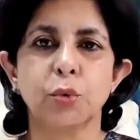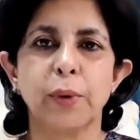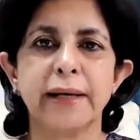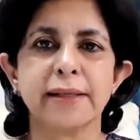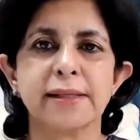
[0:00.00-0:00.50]

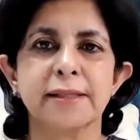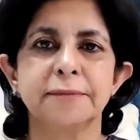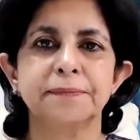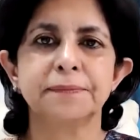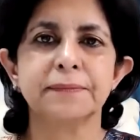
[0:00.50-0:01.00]
virus.
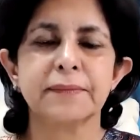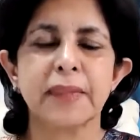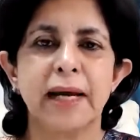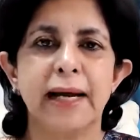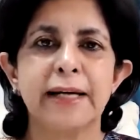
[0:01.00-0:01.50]

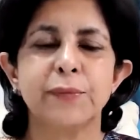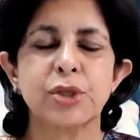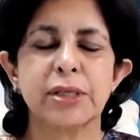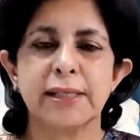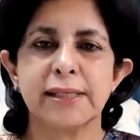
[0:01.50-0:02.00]
And it
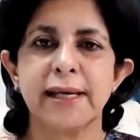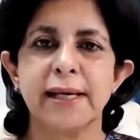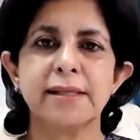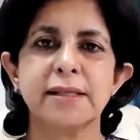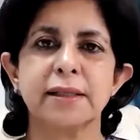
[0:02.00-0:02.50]
was
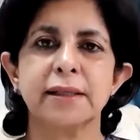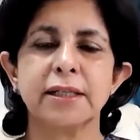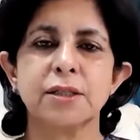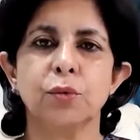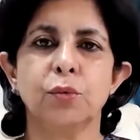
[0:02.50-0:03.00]
assessed that